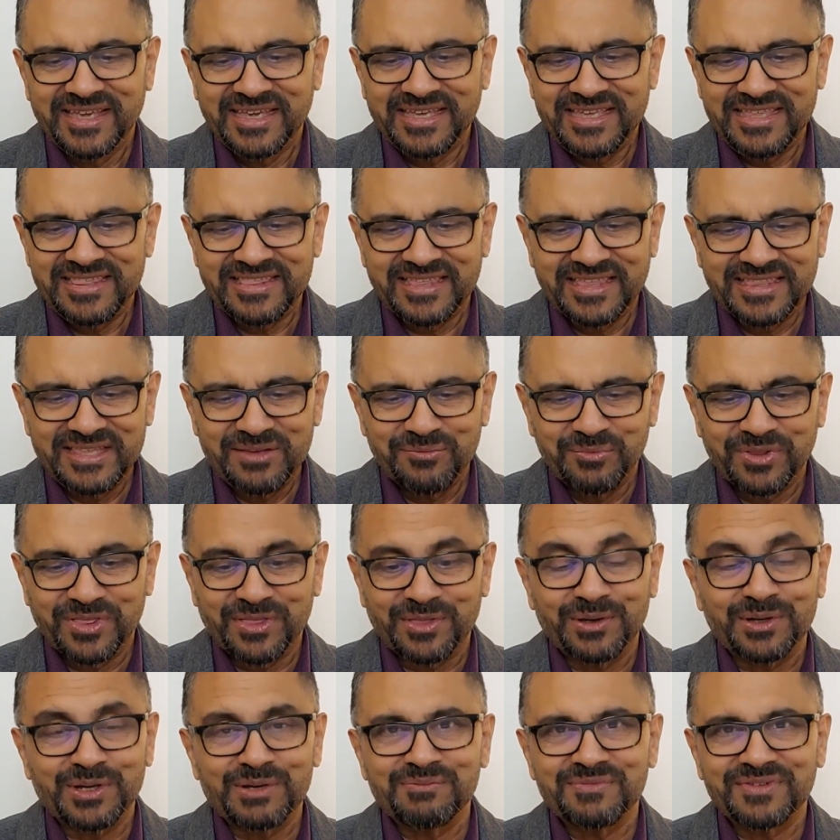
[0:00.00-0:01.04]
He says he was
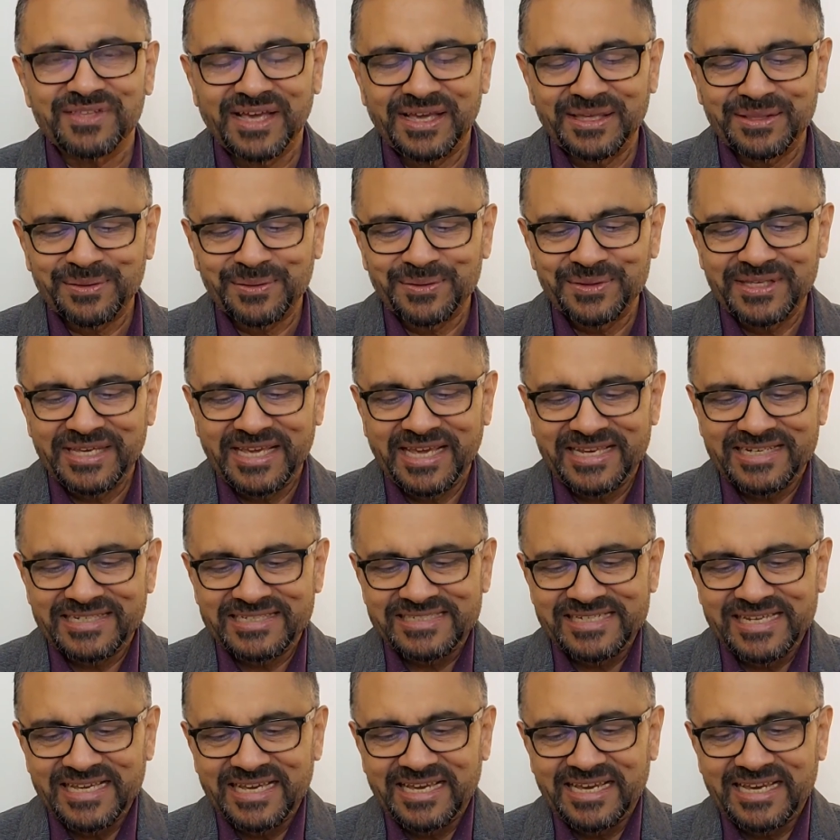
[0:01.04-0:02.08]
circumcised on the 8th
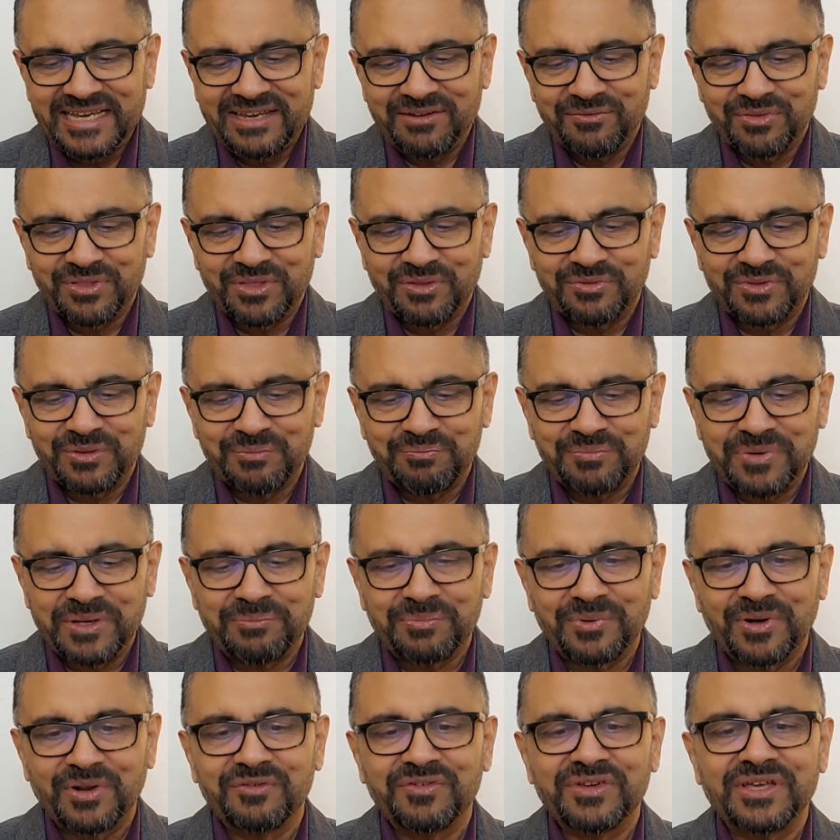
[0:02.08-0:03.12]
day. He was of the
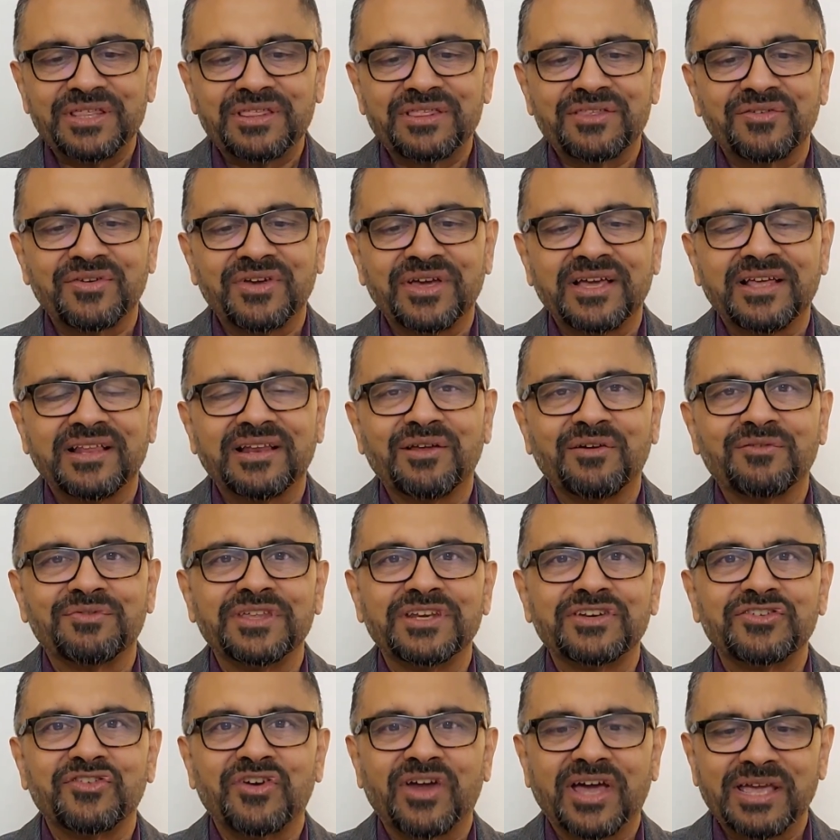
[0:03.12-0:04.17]
people of Israel, of
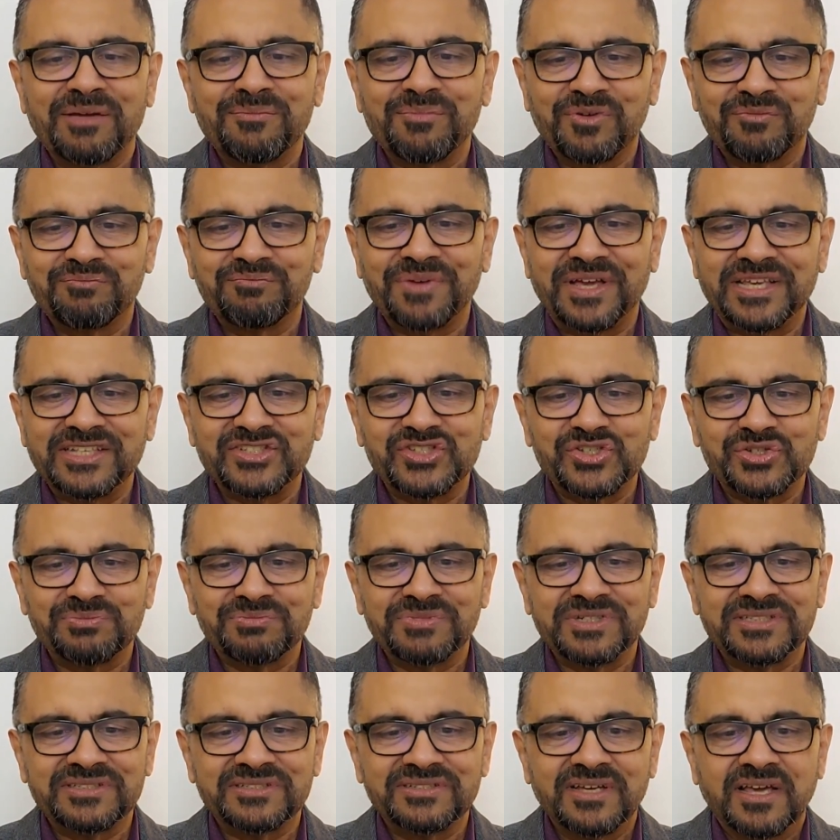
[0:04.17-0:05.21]
the tribe of
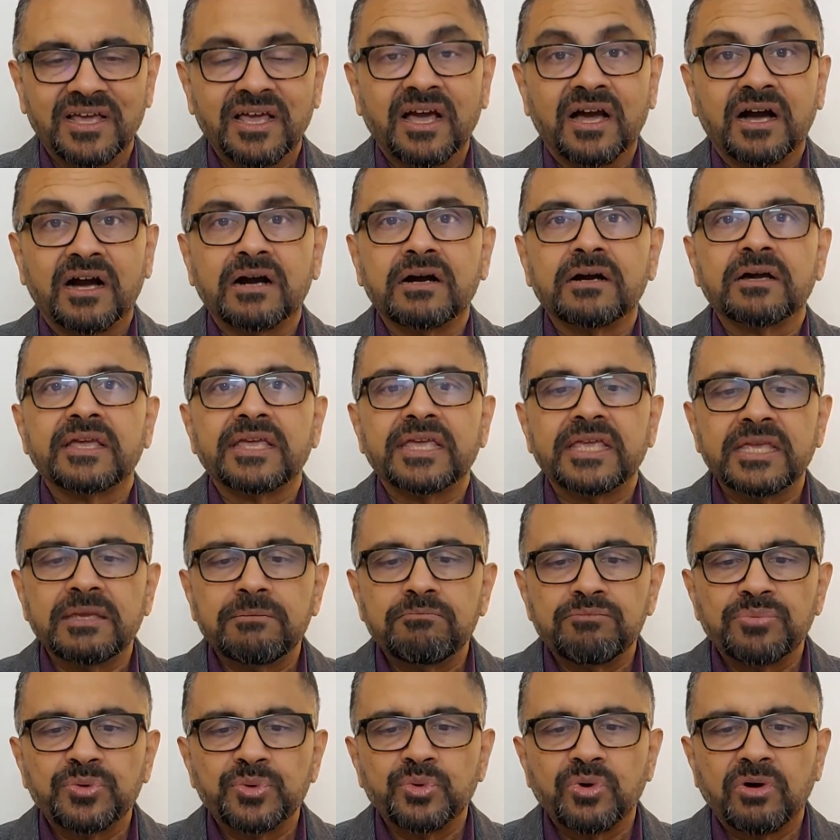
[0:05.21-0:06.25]
Benjamin, a
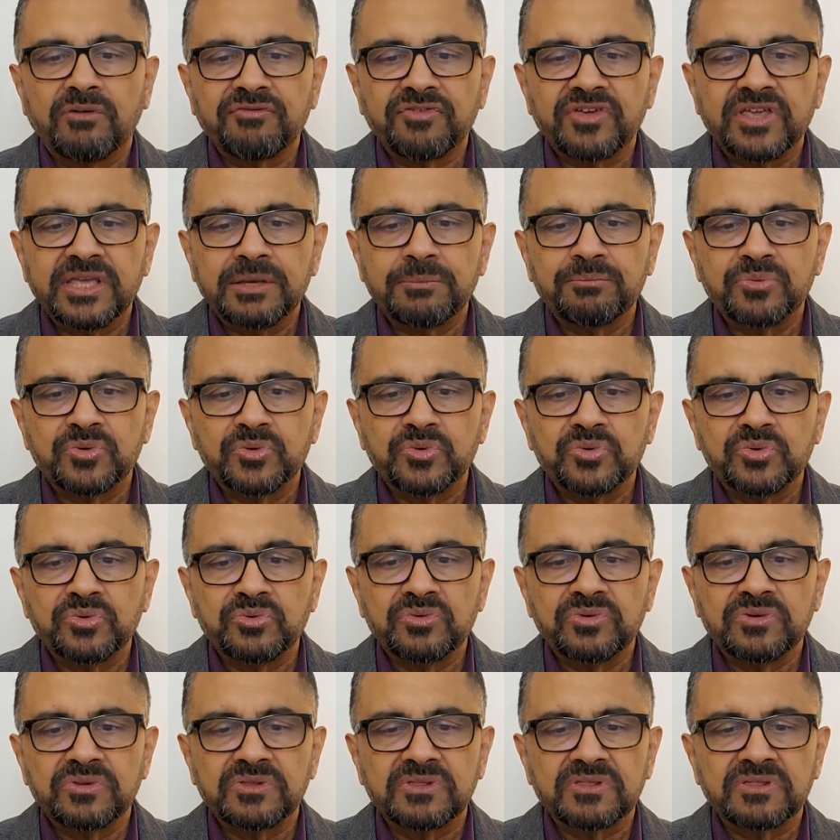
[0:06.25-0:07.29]
Hebrew of
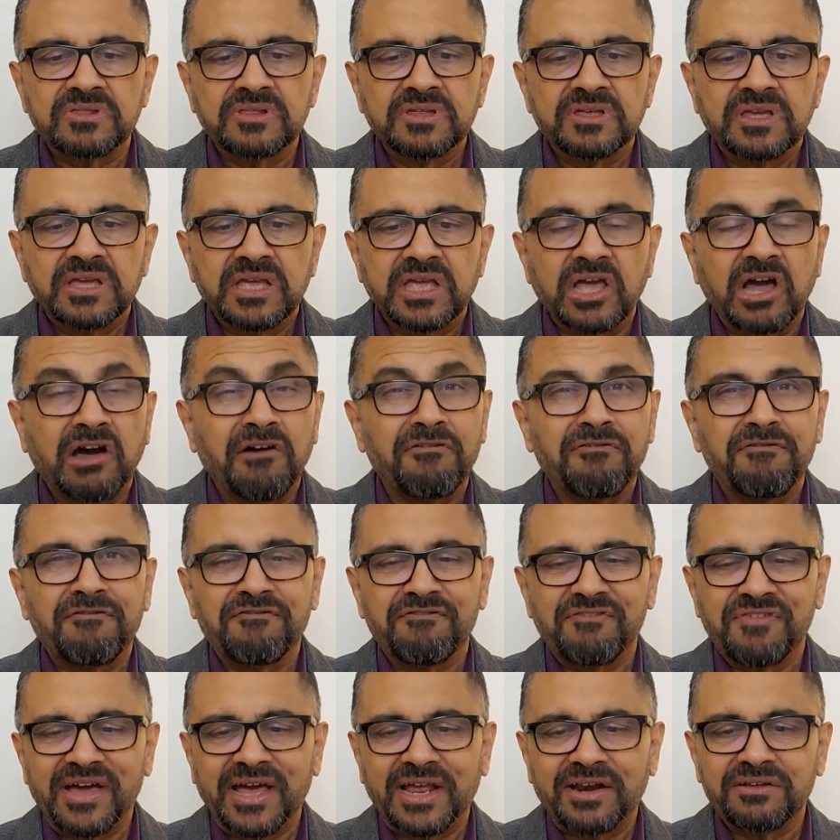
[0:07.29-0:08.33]
Hebrews, a
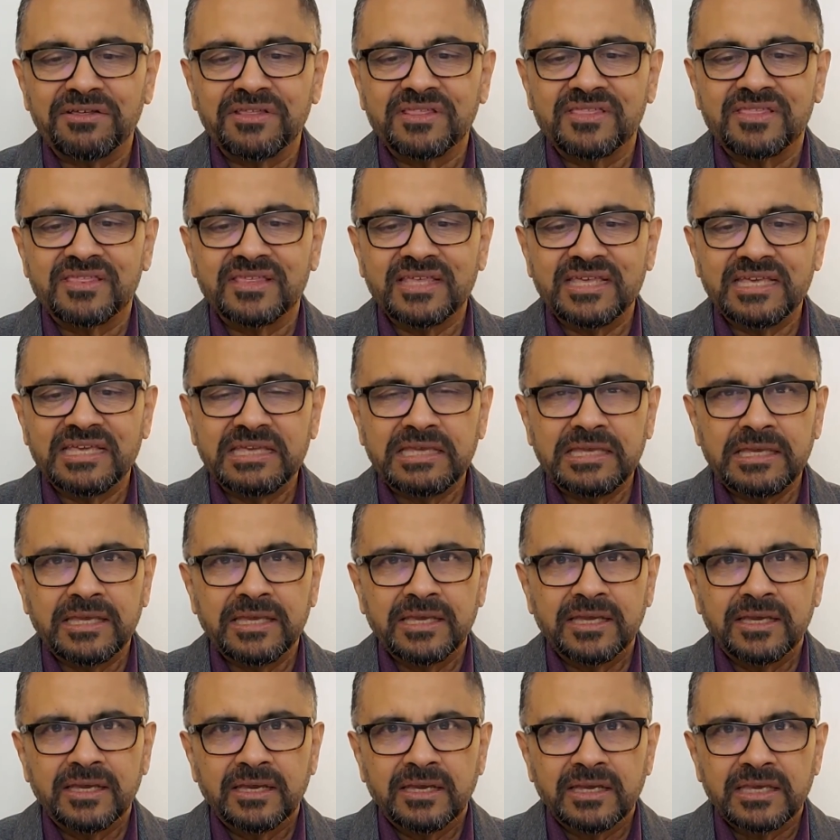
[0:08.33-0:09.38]
Pharisee.
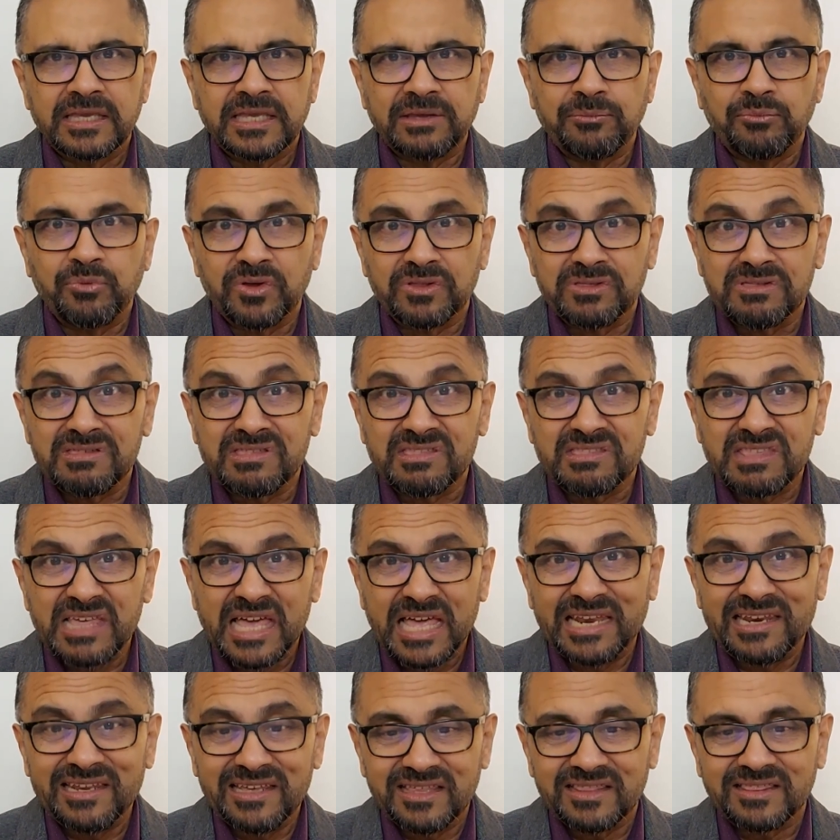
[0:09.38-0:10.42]
He was
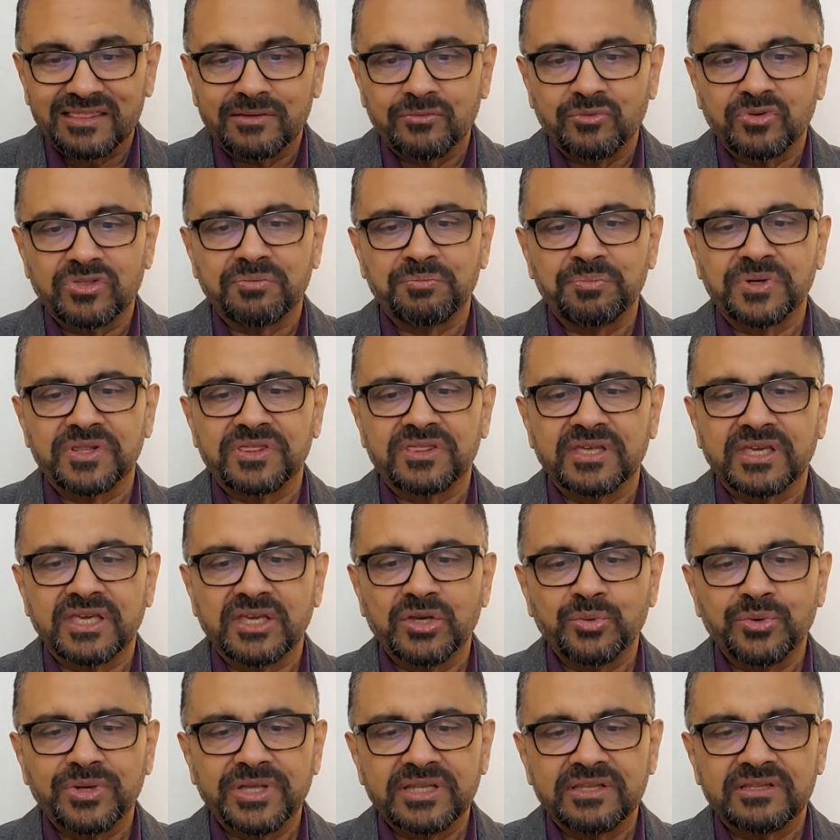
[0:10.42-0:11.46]
zealous. He was
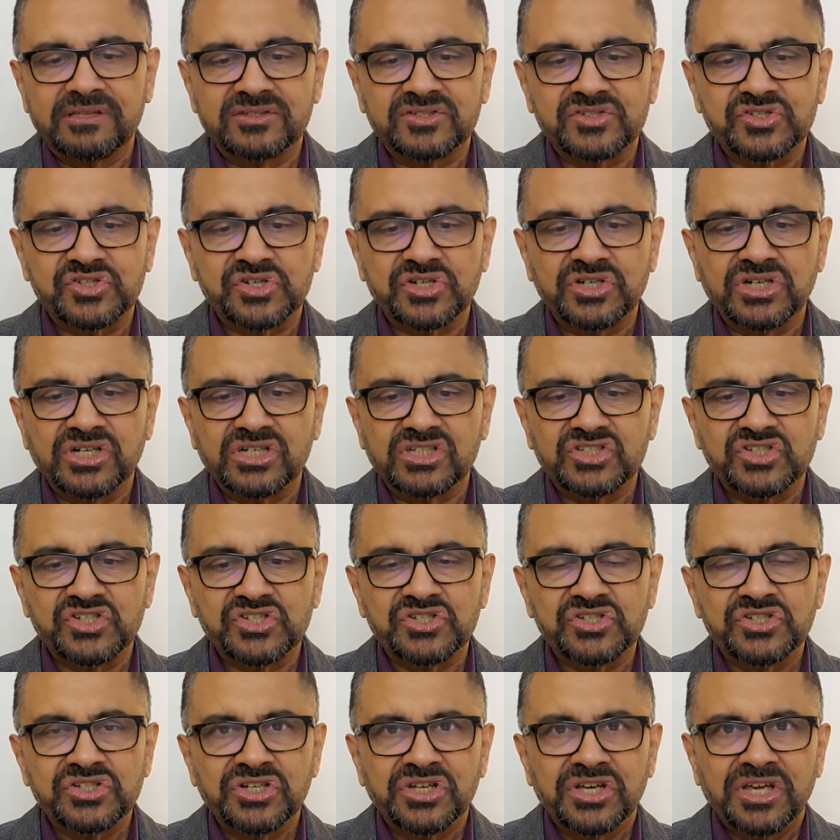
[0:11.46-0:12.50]
persecuting the
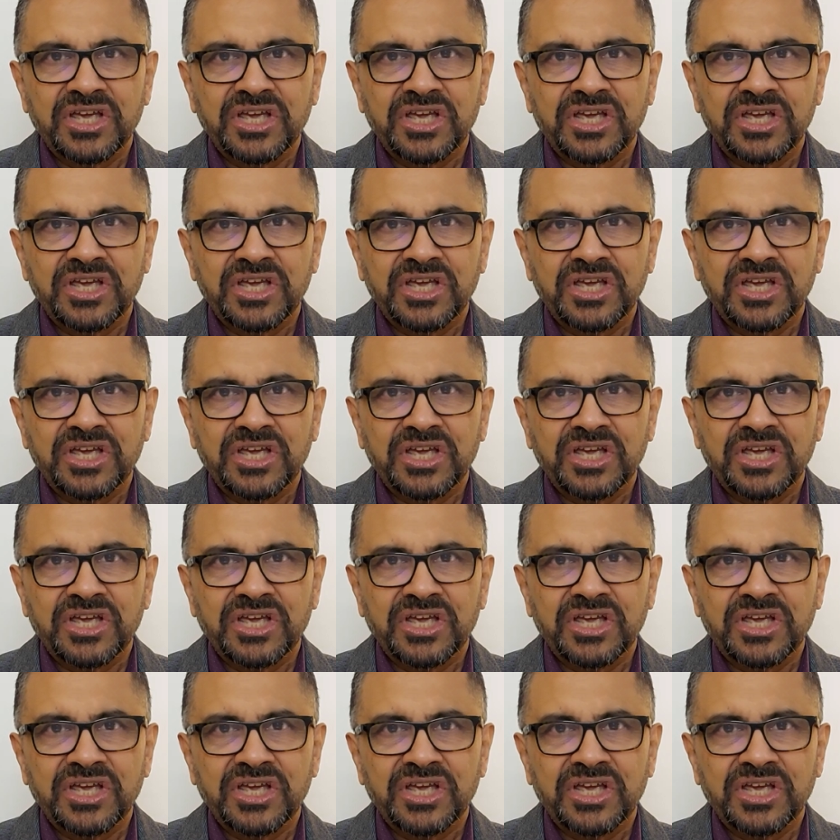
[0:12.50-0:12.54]
church.